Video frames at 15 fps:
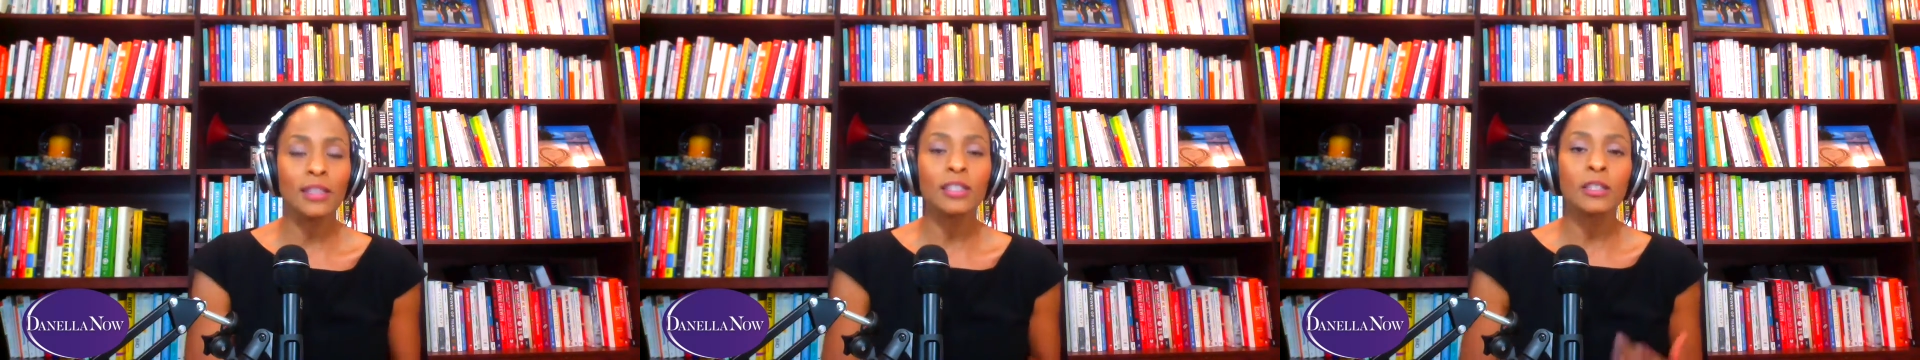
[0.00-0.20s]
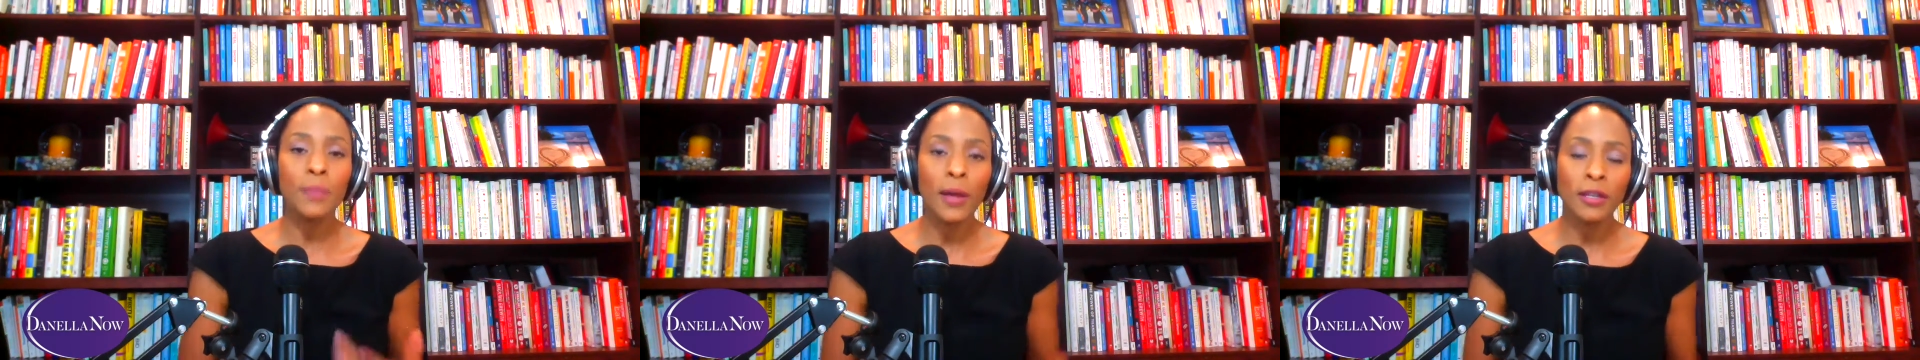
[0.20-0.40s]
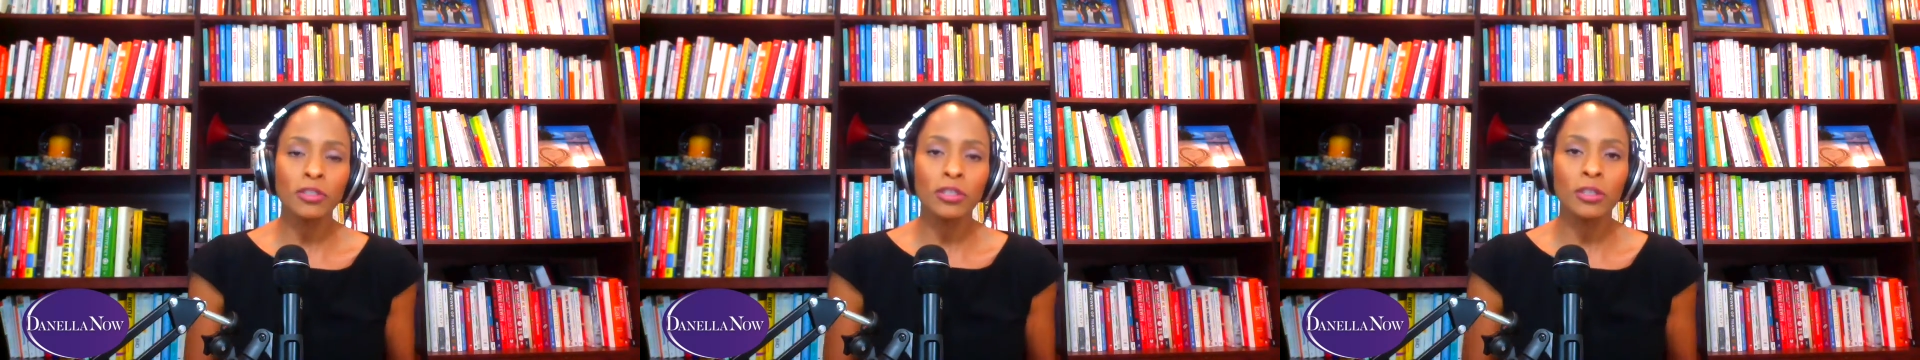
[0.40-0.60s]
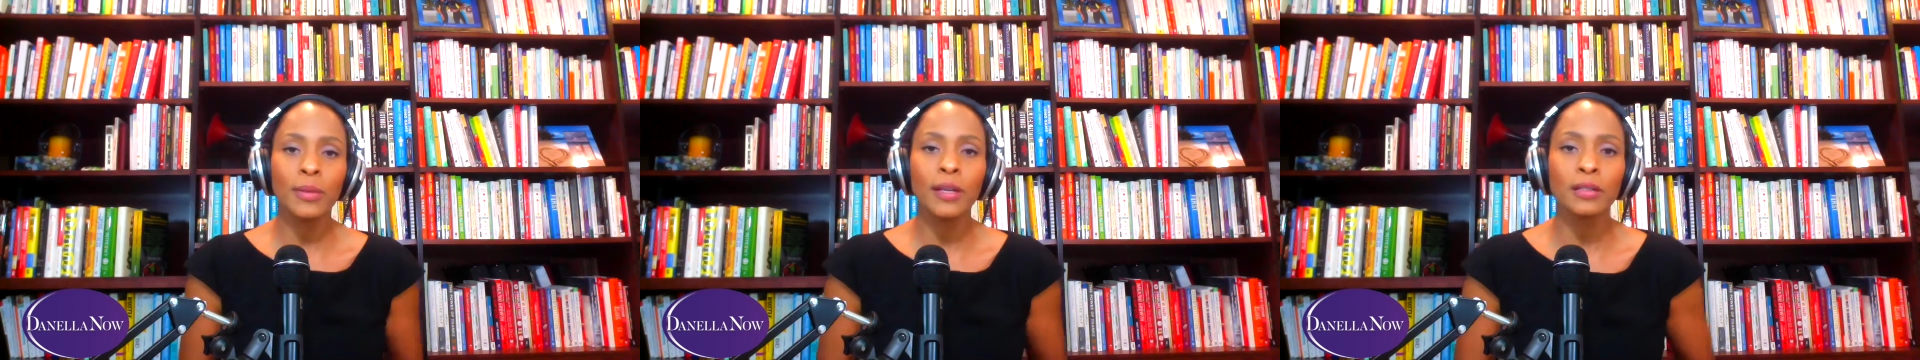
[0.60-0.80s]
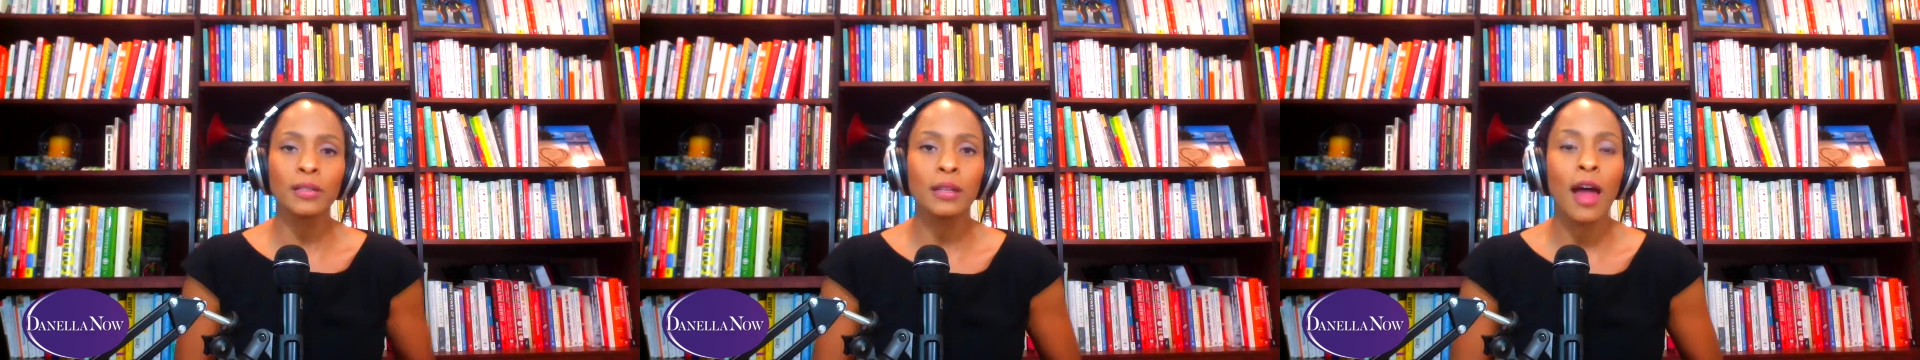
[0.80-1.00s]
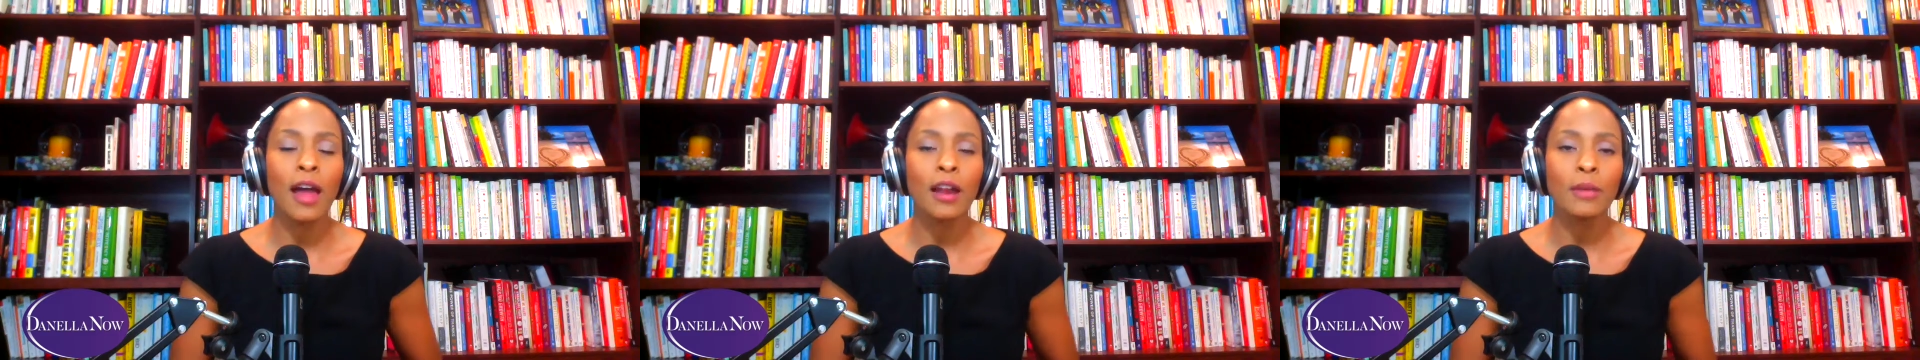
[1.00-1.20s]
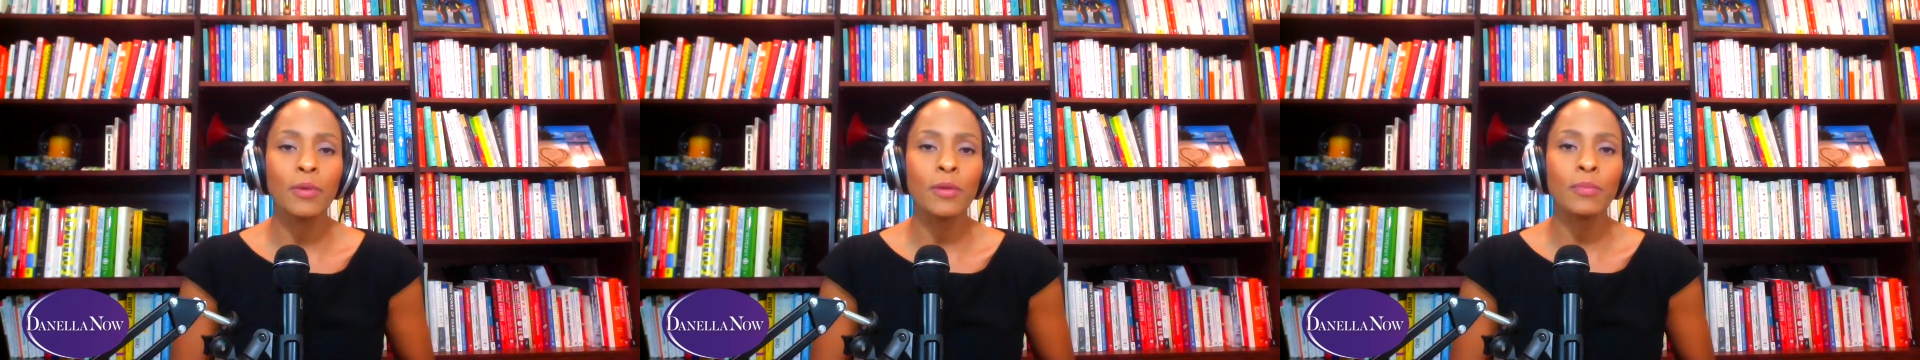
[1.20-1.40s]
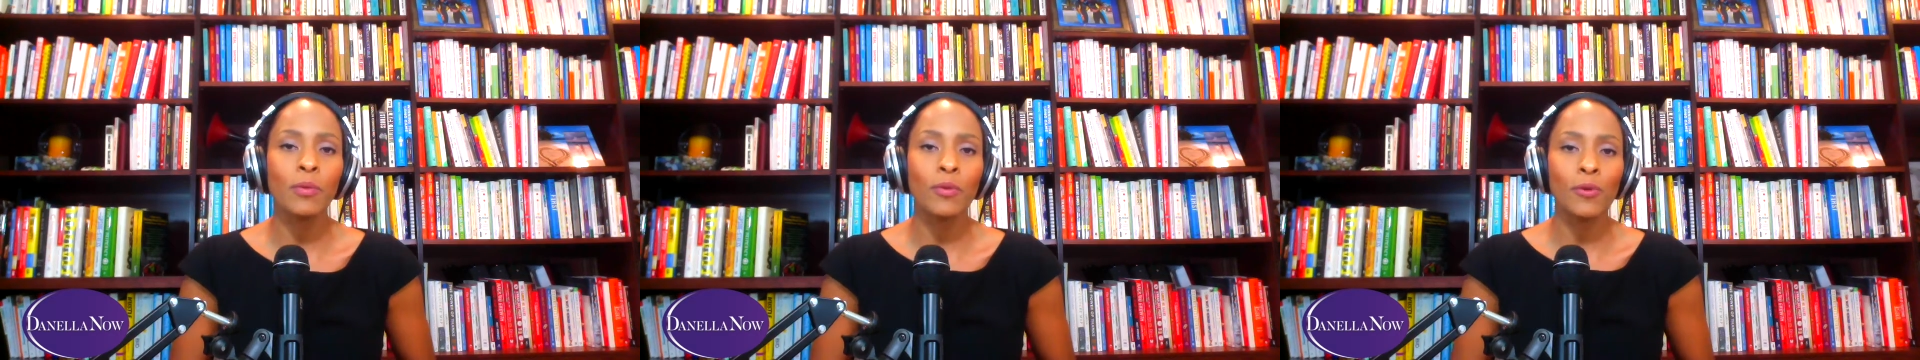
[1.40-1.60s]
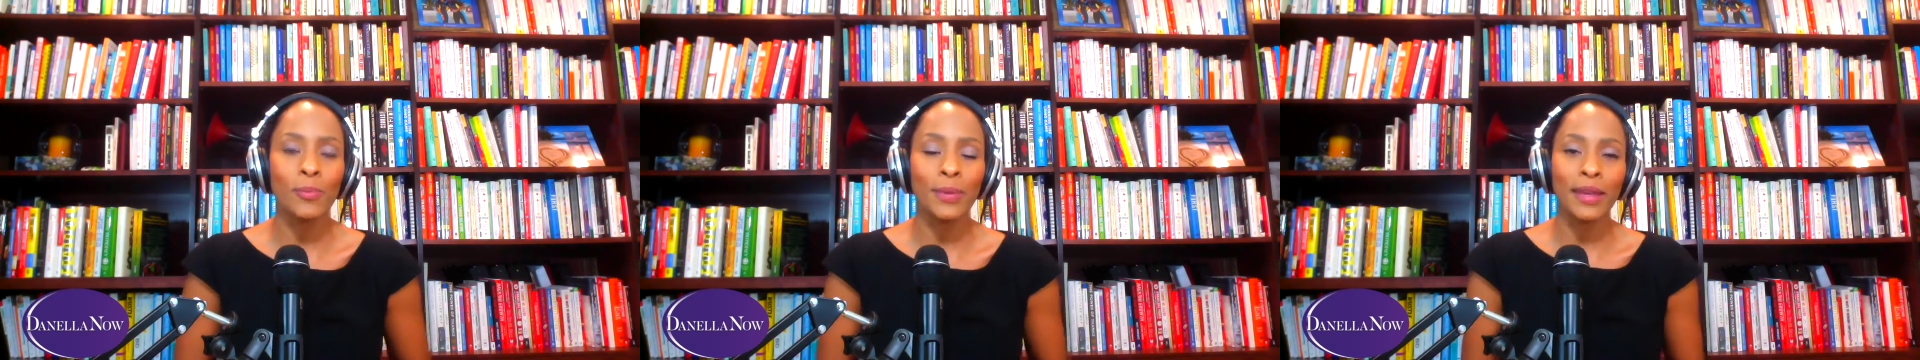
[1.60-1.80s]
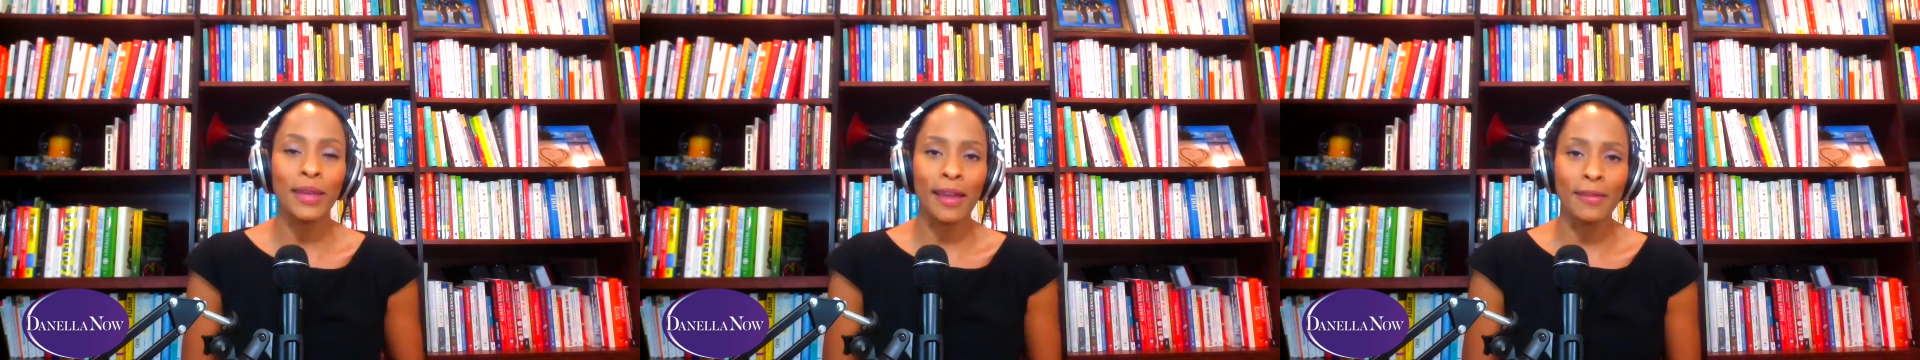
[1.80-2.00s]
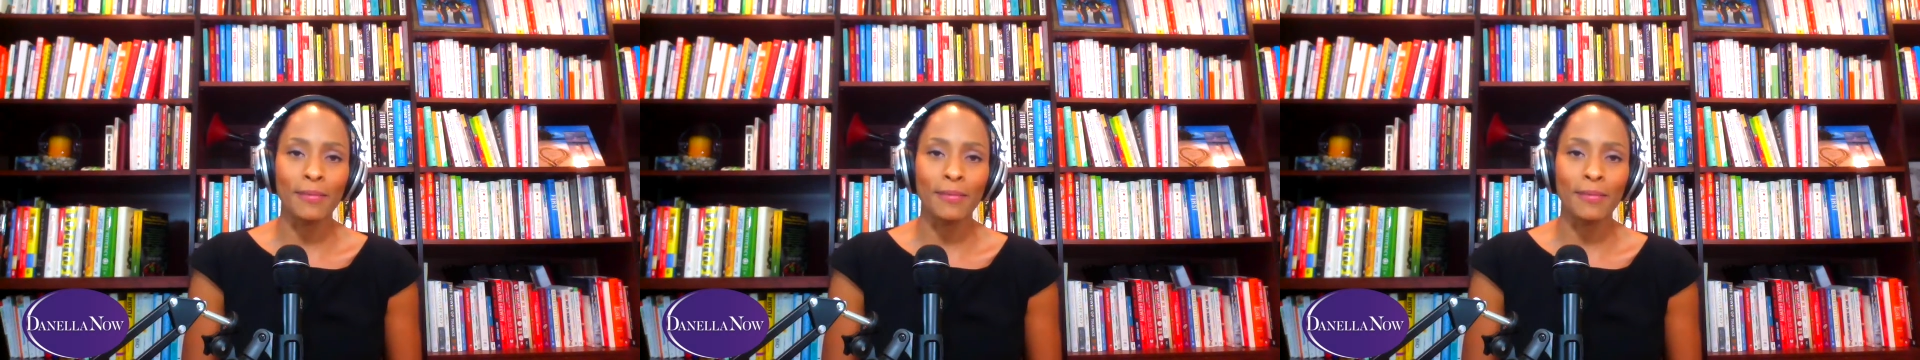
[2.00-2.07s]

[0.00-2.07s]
especially because a lot of people will be